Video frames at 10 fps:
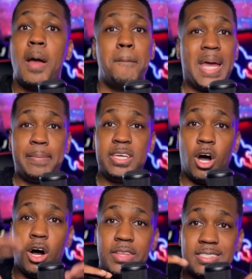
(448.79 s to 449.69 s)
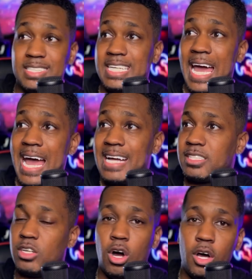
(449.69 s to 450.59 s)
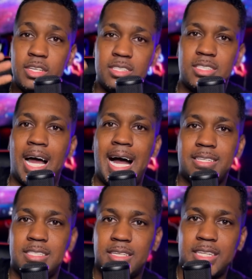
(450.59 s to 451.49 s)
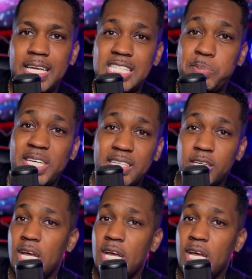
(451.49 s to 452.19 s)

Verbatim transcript: Maybe all this gas and all these toxic things being